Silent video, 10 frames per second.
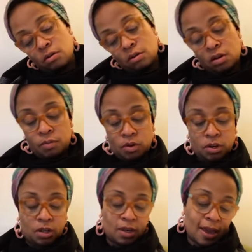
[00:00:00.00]

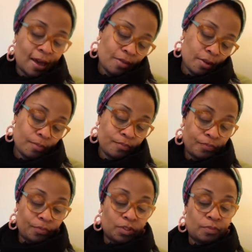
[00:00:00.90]
community gather
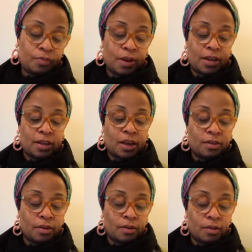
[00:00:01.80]
to pray together.